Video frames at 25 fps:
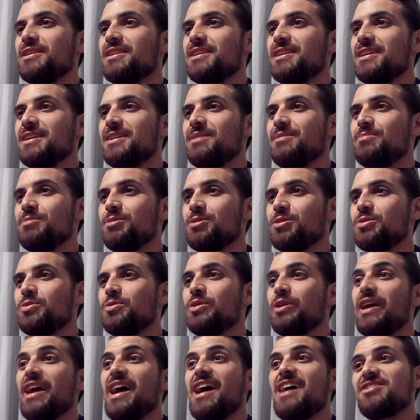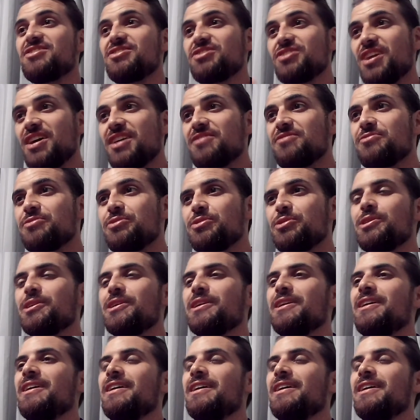the bookwork outside of work.